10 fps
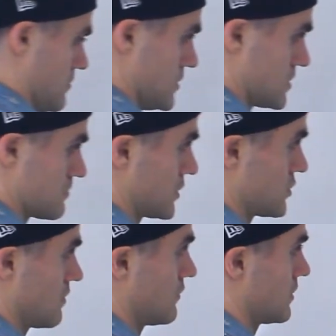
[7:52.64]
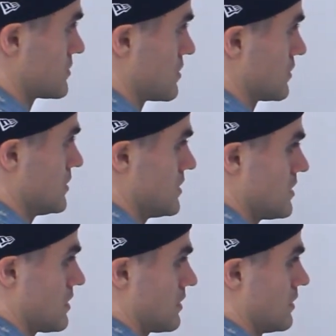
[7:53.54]
Let me just make sure everything's all good
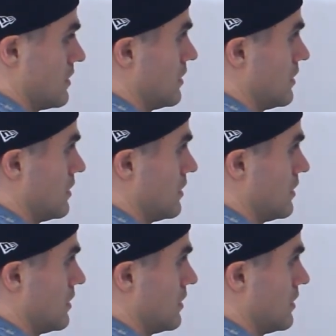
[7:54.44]
here.